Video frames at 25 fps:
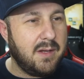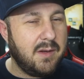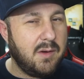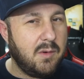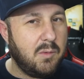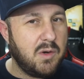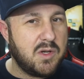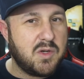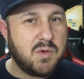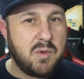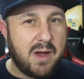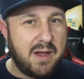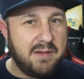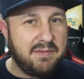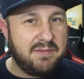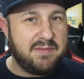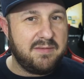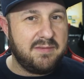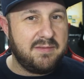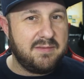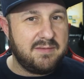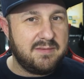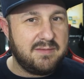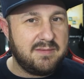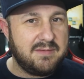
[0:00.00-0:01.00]
Which
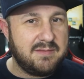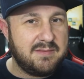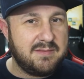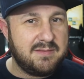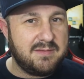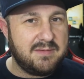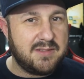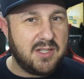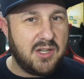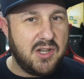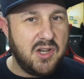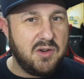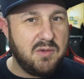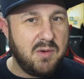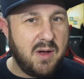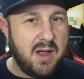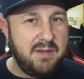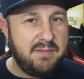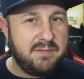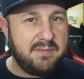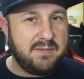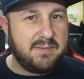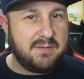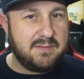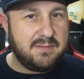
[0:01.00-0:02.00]
wife? The new
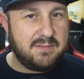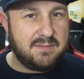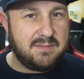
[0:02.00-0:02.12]
wife?